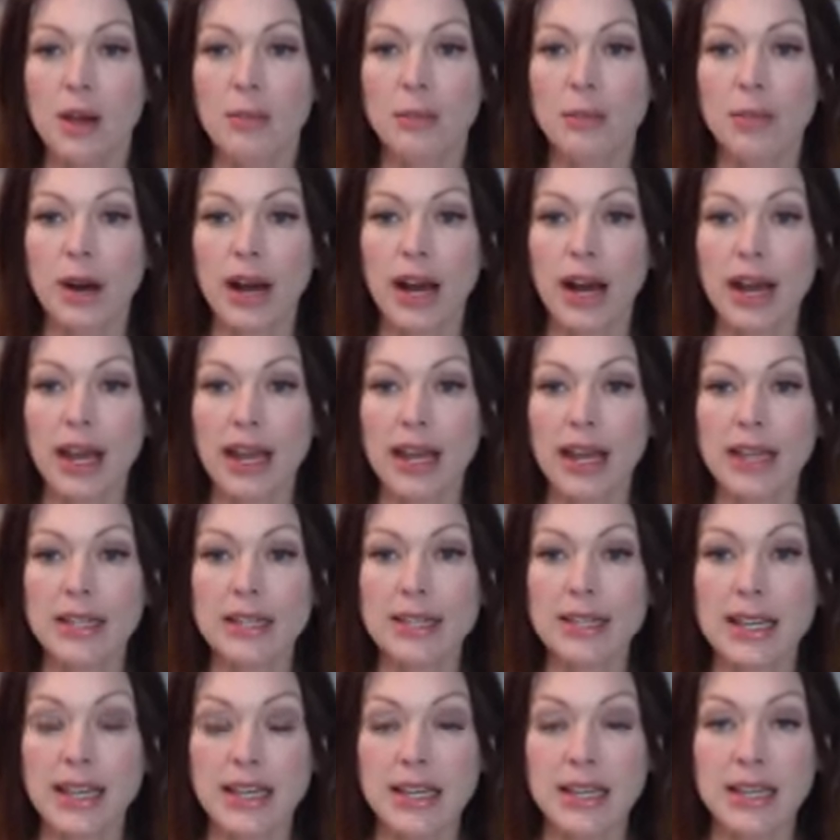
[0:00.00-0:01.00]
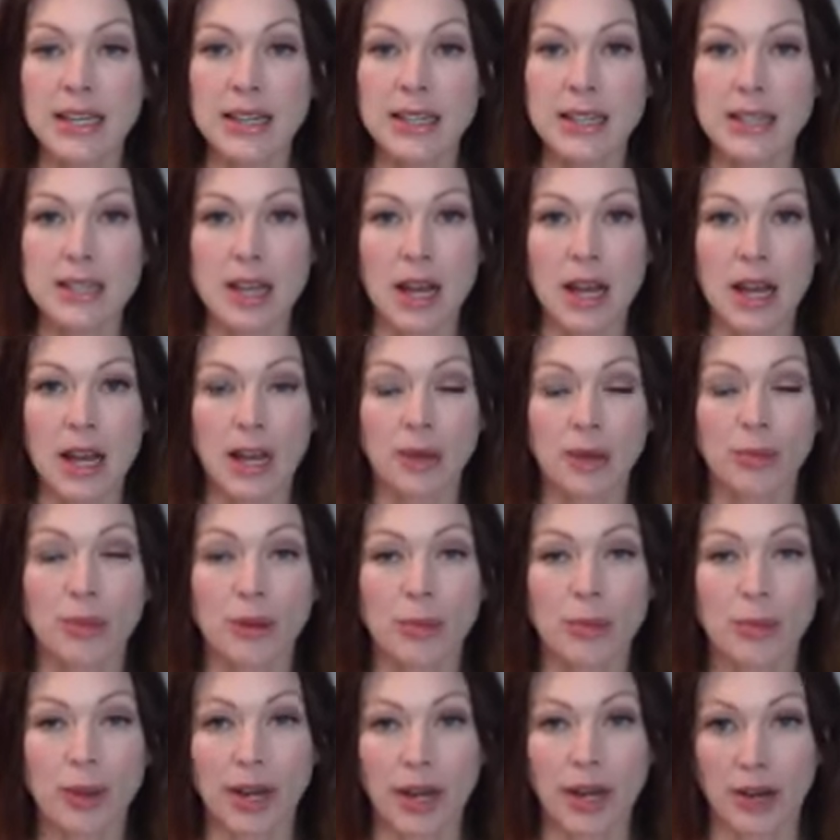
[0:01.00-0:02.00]
by taking the time,
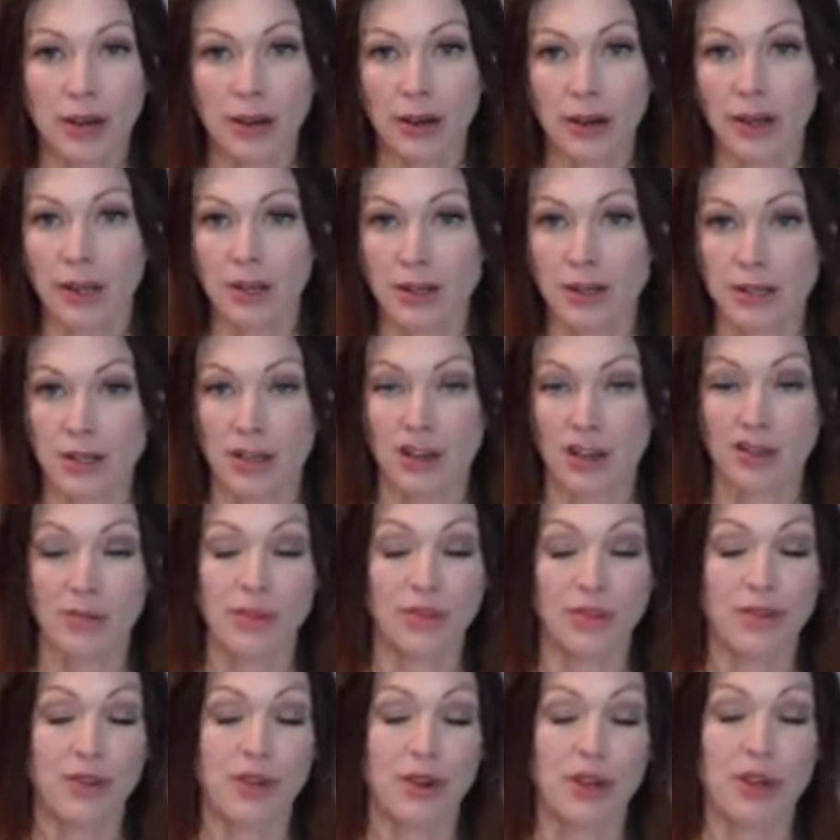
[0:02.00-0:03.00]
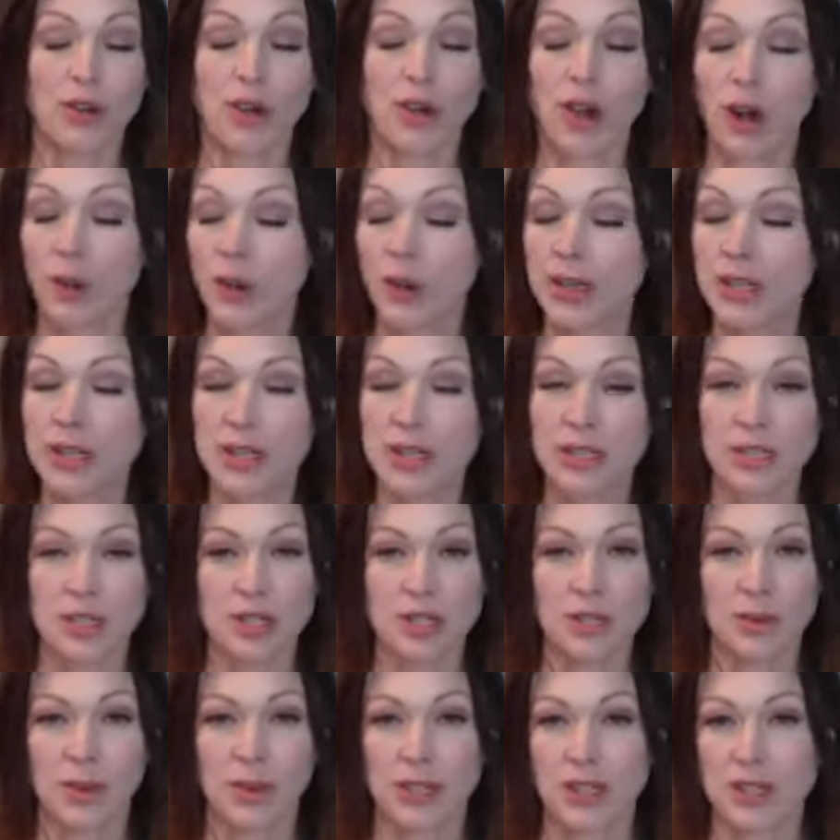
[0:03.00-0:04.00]
preparing yourself before you go into
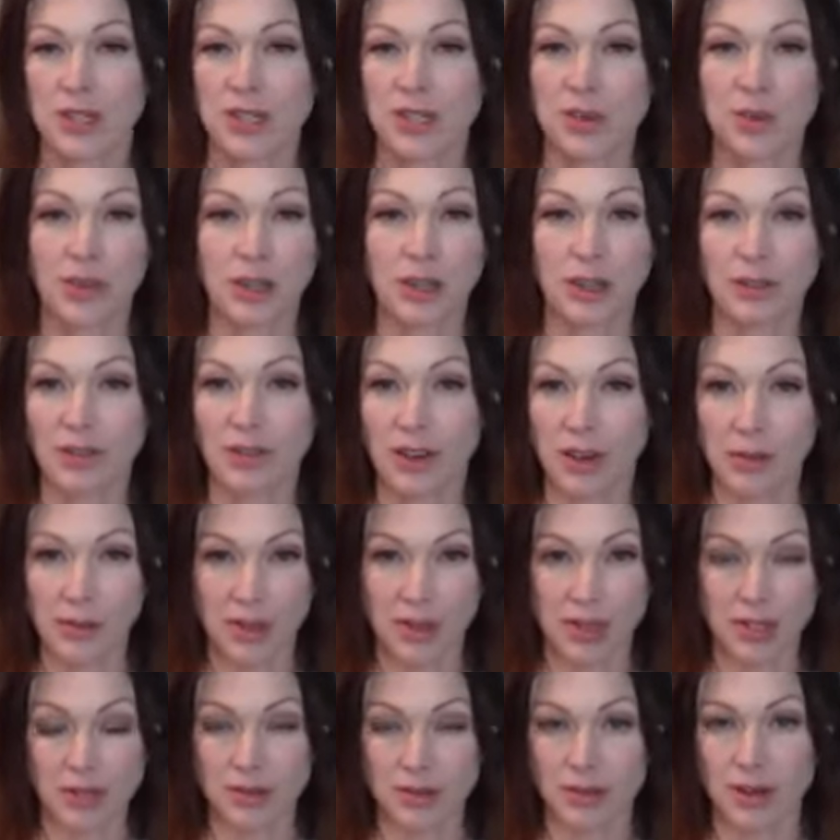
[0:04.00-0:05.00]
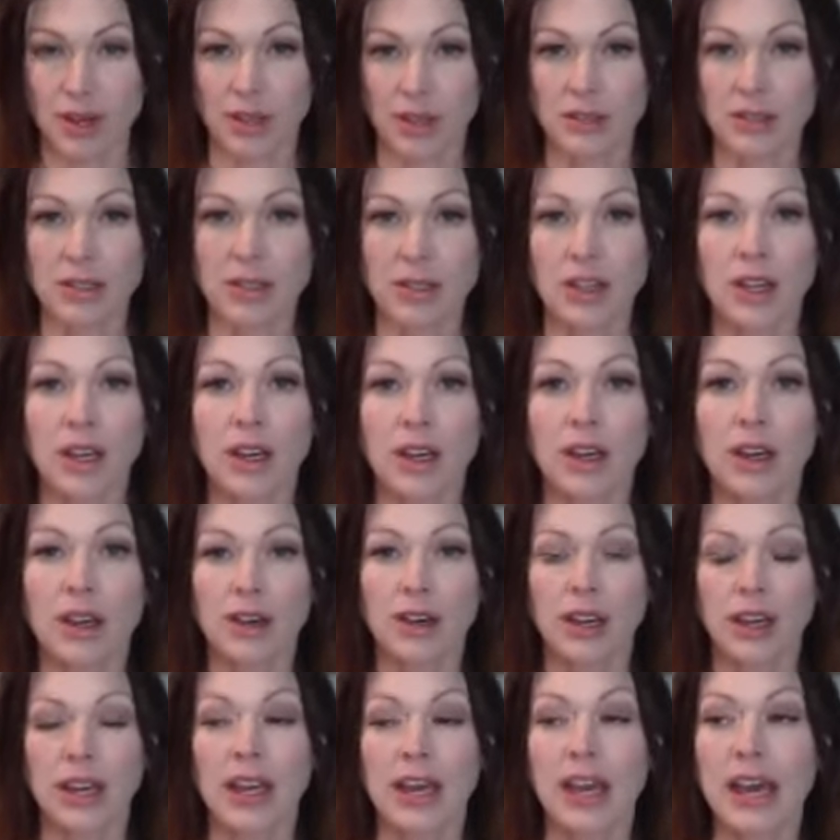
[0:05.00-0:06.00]
situations where your family is around,
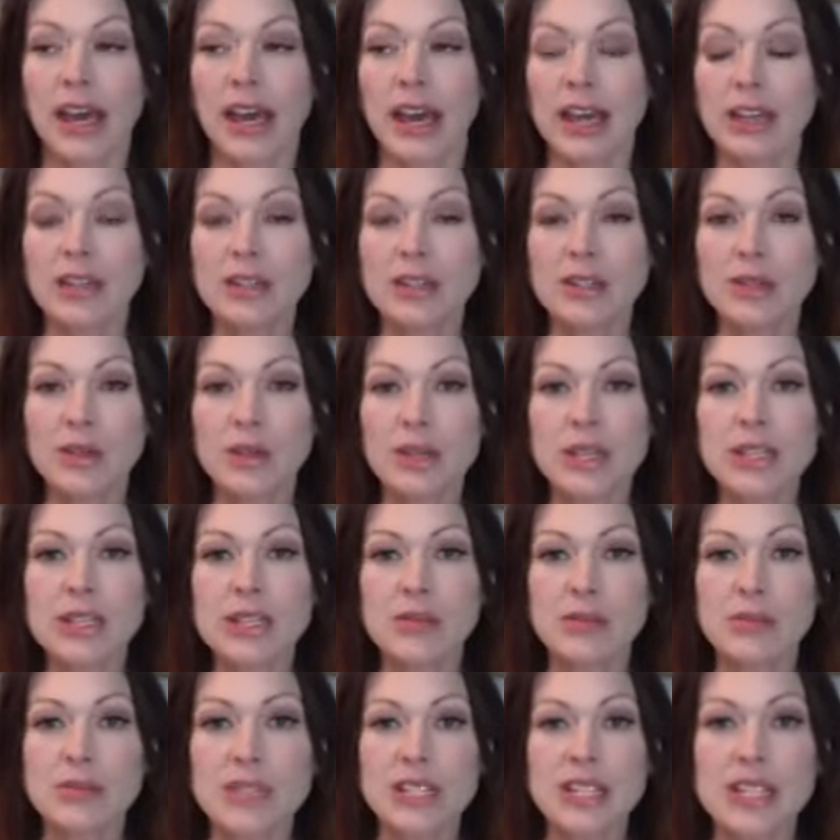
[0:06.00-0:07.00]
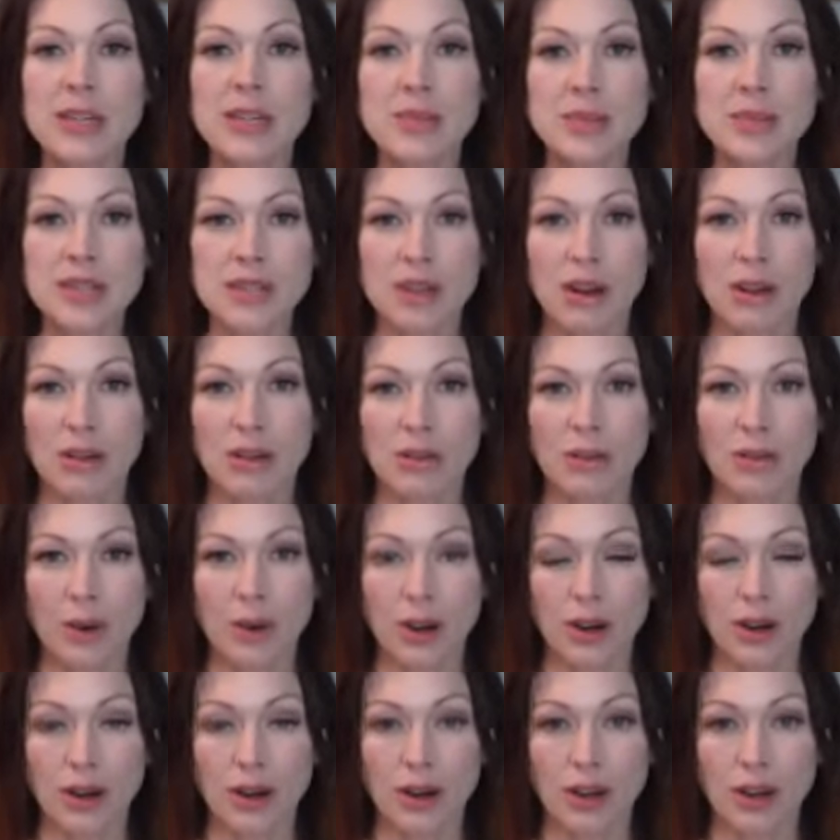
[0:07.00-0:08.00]
okay, and doing some deep
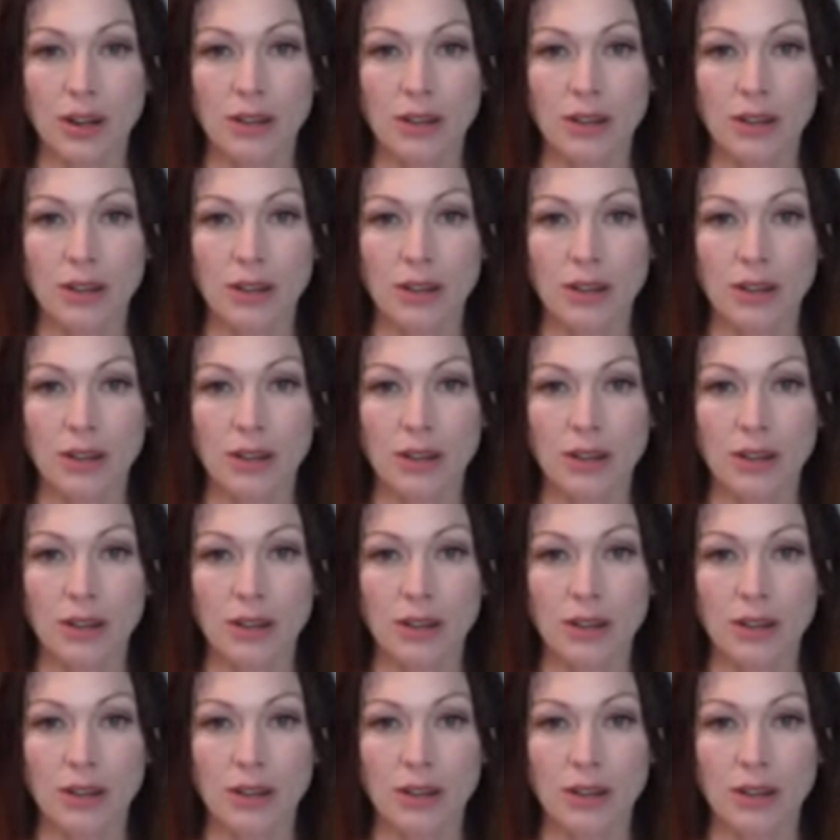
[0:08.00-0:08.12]
self-work,